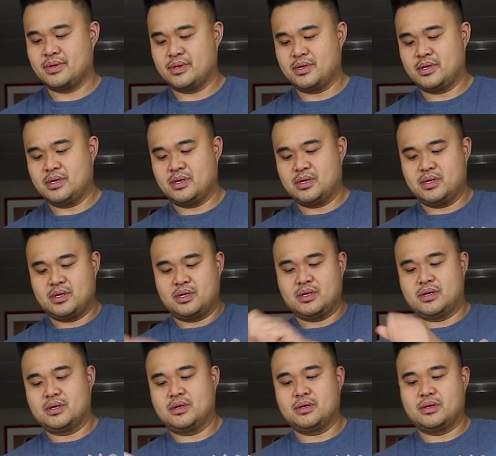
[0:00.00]

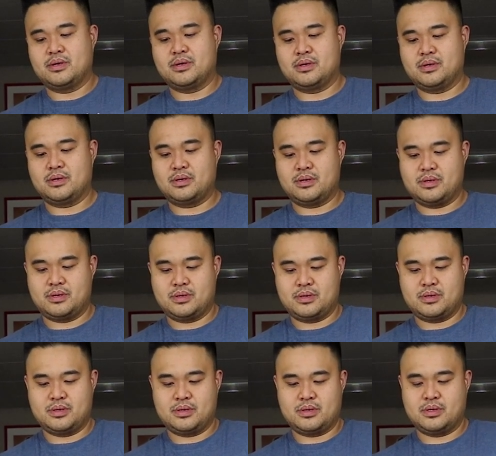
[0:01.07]

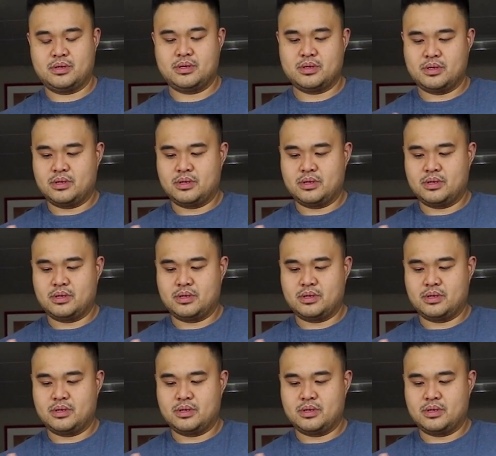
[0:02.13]
(silence)